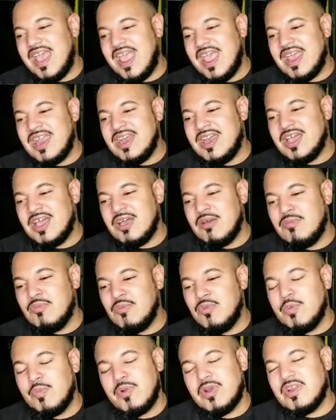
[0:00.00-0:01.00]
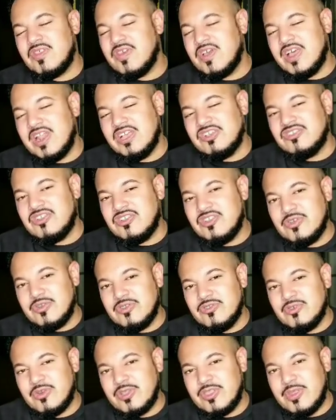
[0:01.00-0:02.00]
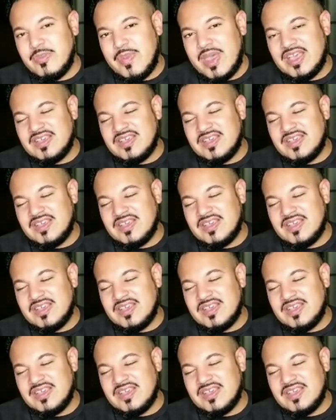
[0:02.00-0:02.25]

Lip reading: and what part of the collection you enjoyed the